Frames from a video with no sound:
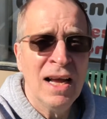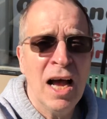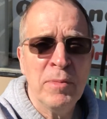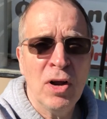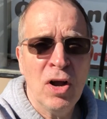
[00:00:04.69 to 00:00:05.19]

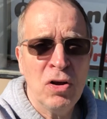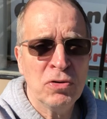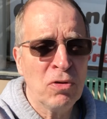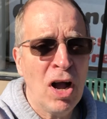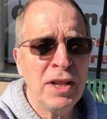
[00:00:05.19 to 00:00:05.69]
I'm your
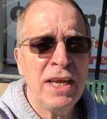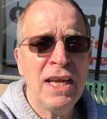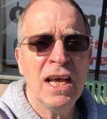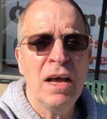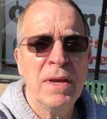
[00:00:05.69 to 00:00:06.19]
host, Rodney,
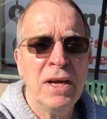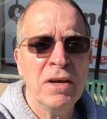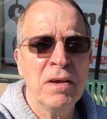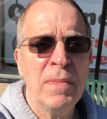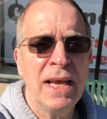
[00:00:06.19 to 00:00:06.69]
and I'm here
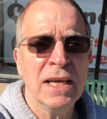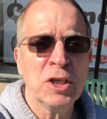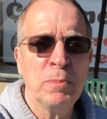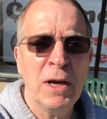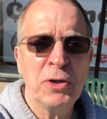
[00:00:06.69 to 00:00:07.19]
to make a
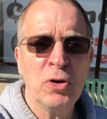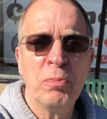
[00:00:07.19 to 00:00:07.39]
special